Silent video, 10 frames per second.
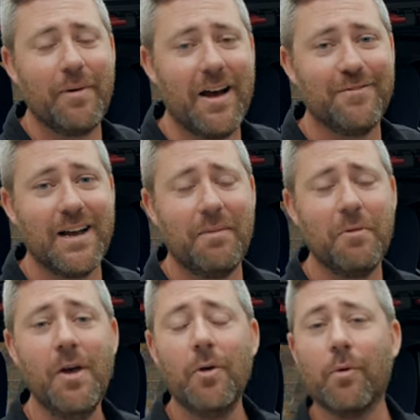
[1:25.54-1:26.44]
half
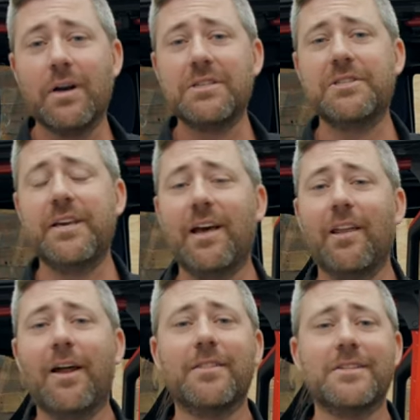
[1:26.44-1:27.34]
top, we're gonna see a
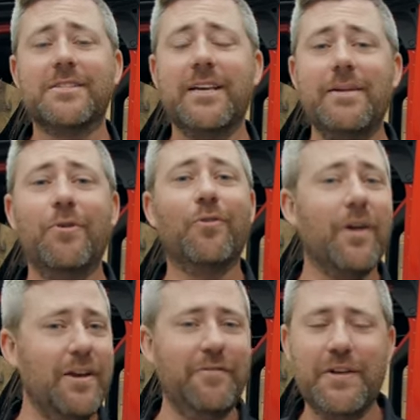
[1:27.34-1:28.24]
lot of the same
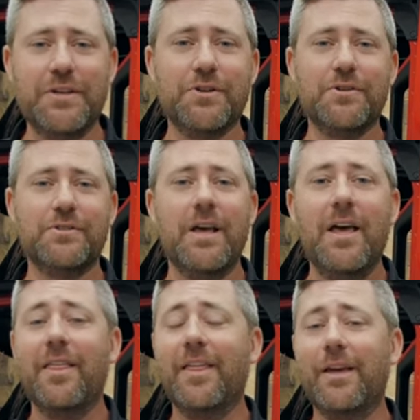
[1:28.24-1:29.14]
great features
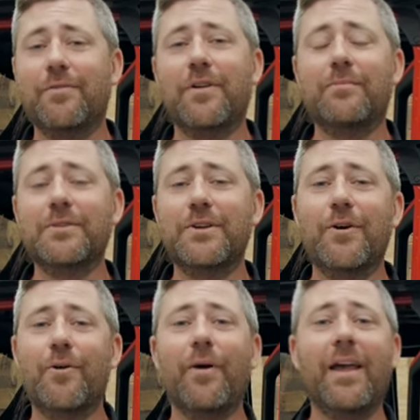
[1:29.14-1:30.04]
that you've come to
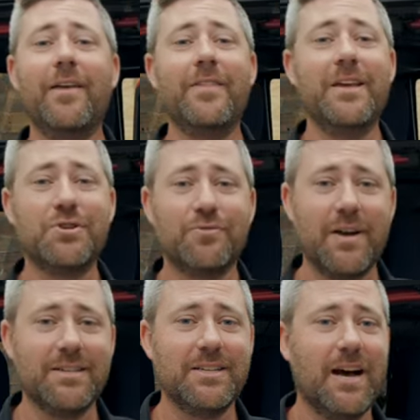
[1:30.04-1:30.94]
know in the
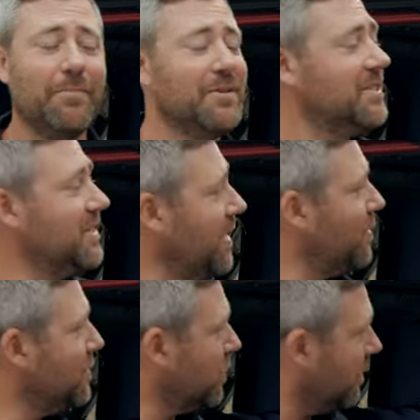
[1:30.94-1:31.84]
Trektop
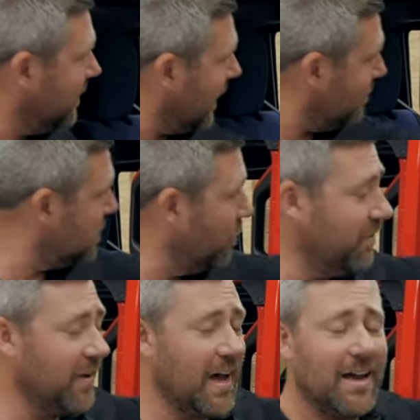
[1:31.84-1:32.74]
standard soft top. So
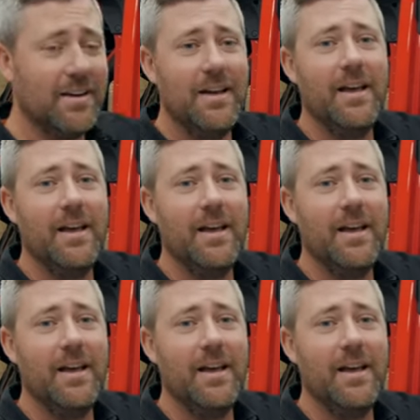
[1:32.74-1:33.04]
we've got